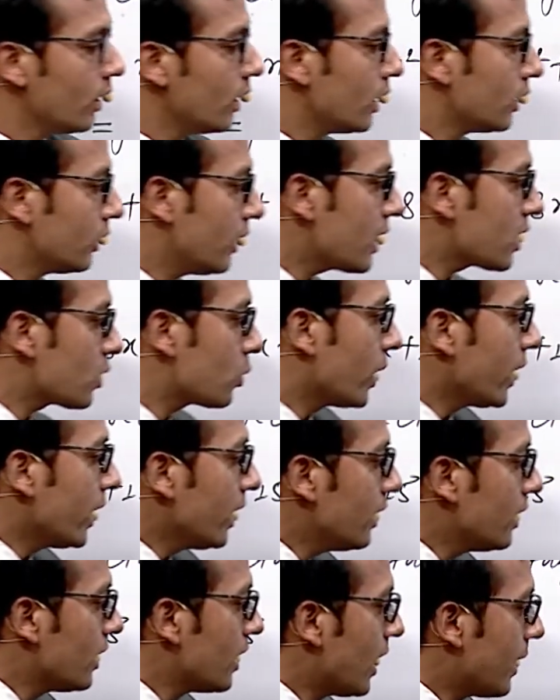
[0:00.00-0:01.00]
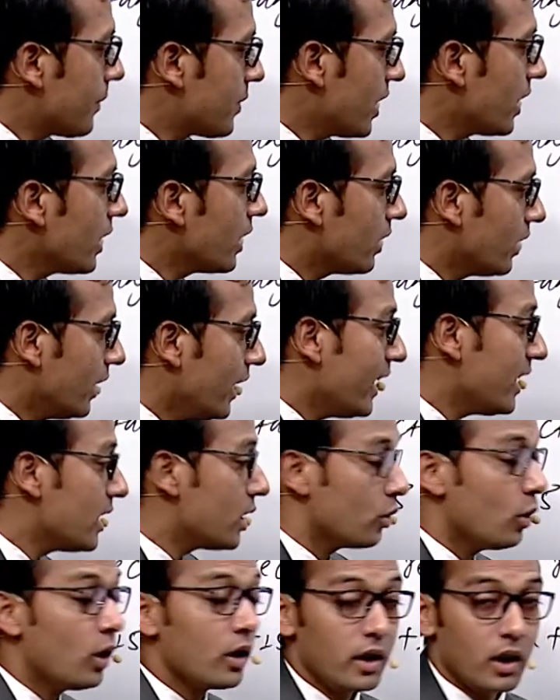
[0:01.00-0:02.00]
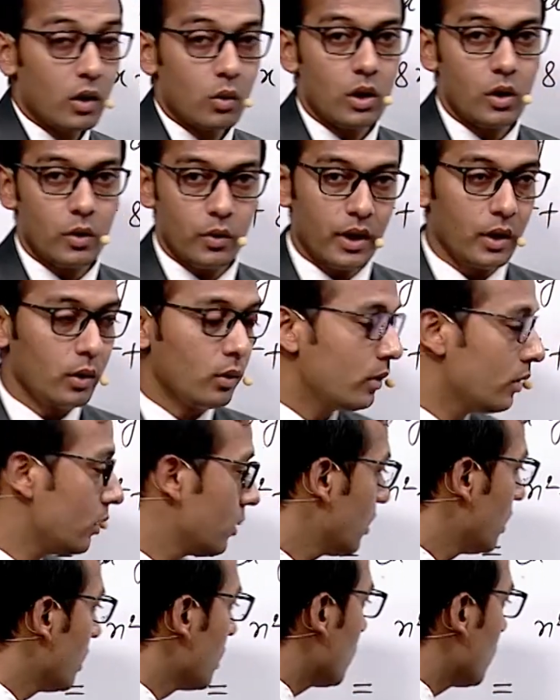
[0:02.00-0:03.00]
That's why I'm saying here a is not equal to 0. So